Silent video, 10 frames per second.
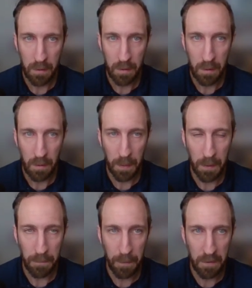
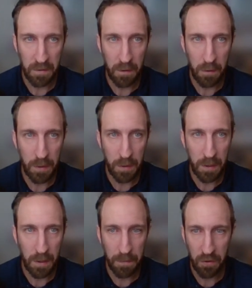The first new key
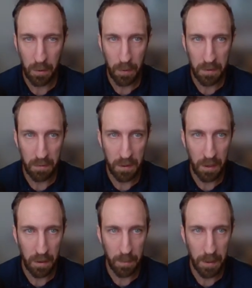feature I want to
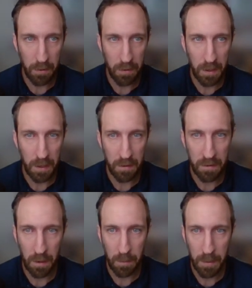talk about today is
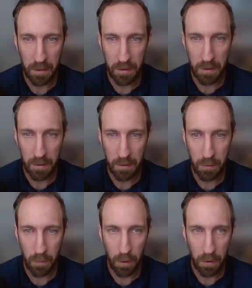the ability
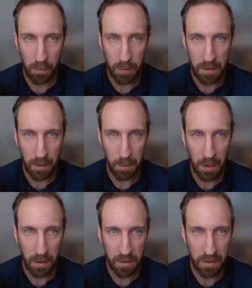to work with
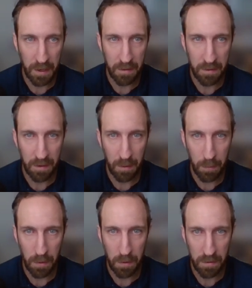blocks and
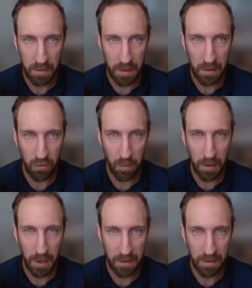symbols in
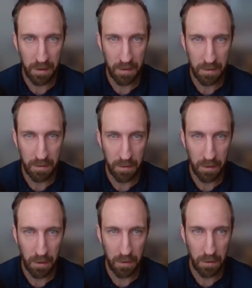Trimble Access
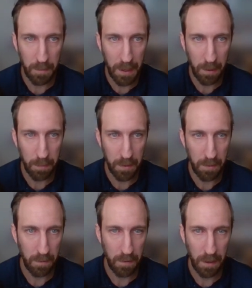on the map.
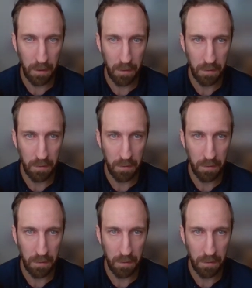Now,